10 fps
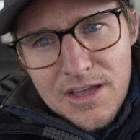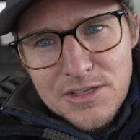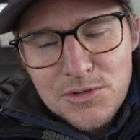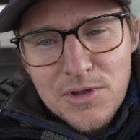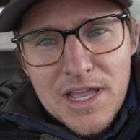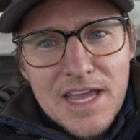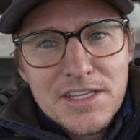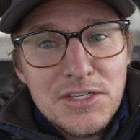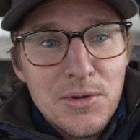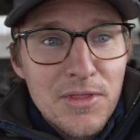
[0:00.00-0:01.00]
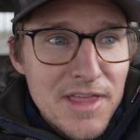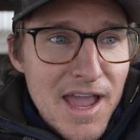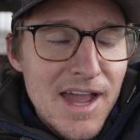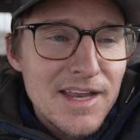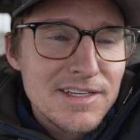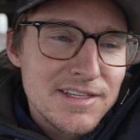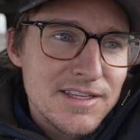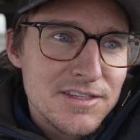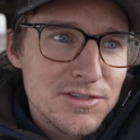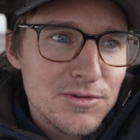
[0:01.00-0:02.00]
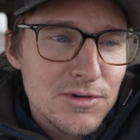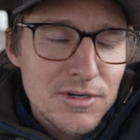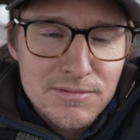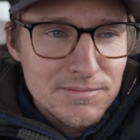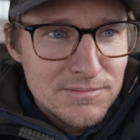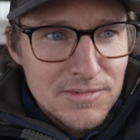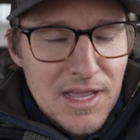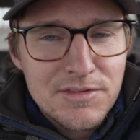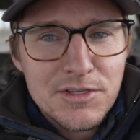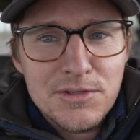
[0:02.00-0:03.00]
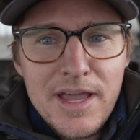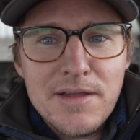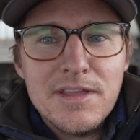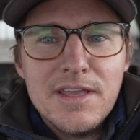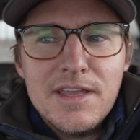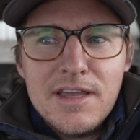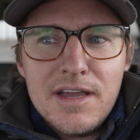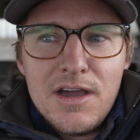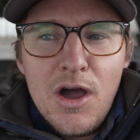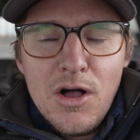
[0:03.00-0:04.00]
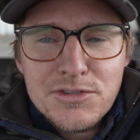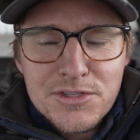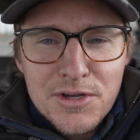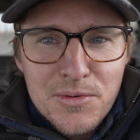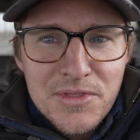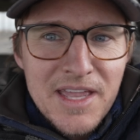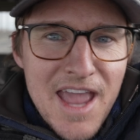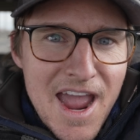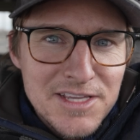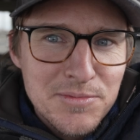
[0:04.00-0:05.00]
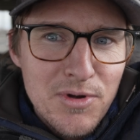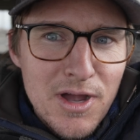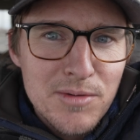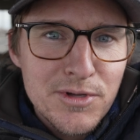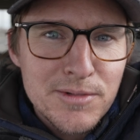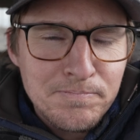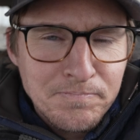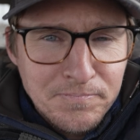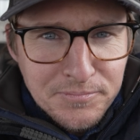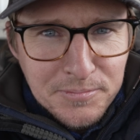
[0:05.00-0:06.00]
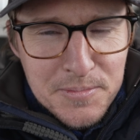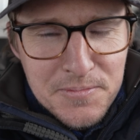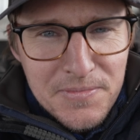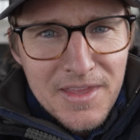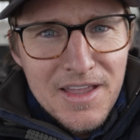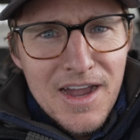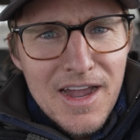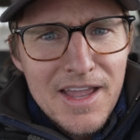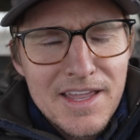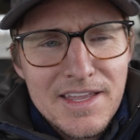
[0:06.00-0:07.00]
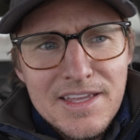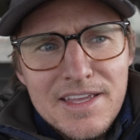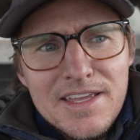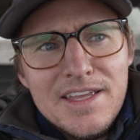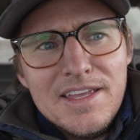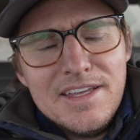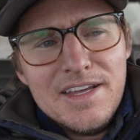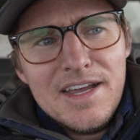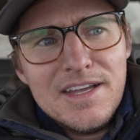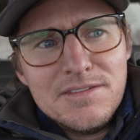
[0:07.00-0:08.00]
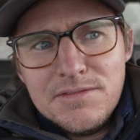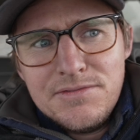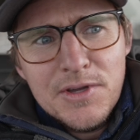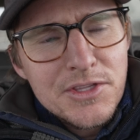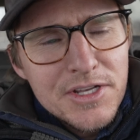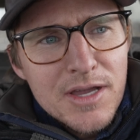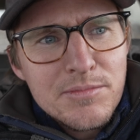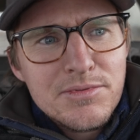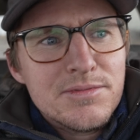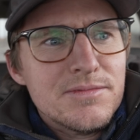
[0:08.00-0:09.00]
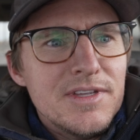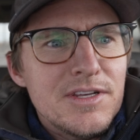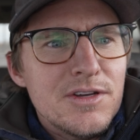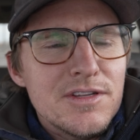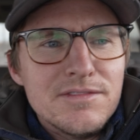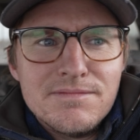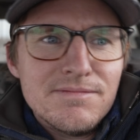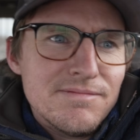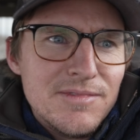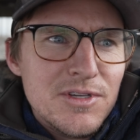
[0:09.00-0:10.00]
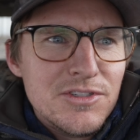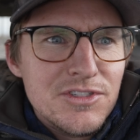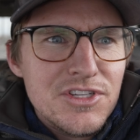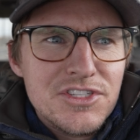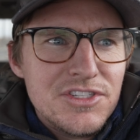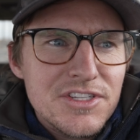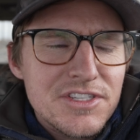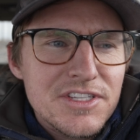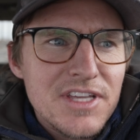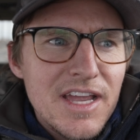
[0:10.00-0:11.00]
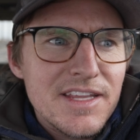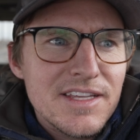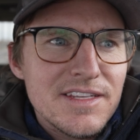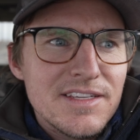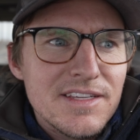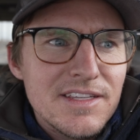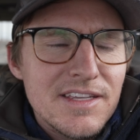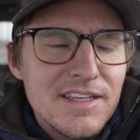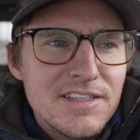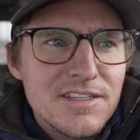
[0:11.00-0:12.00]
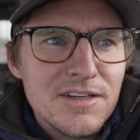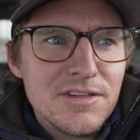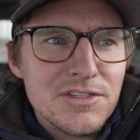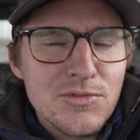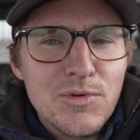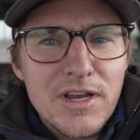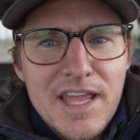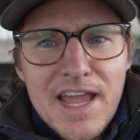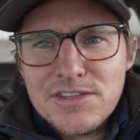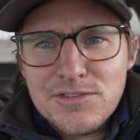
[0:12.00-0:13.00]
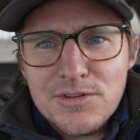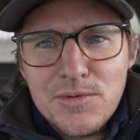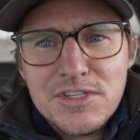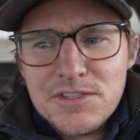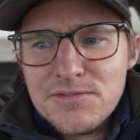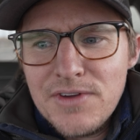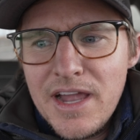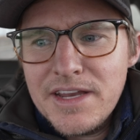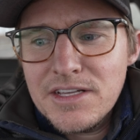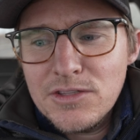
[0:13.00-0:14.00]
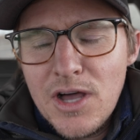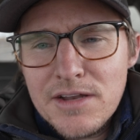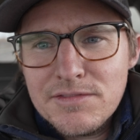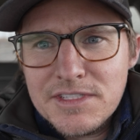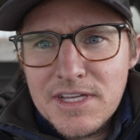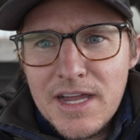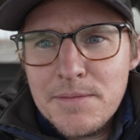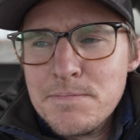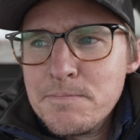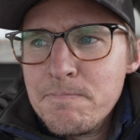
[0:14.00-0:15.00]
So I had to deal with that. So we're having to do that. Also, with the gas problem, I filled it up, you know, and, you know, just decided to run gas through it, which is fine a lot of the time.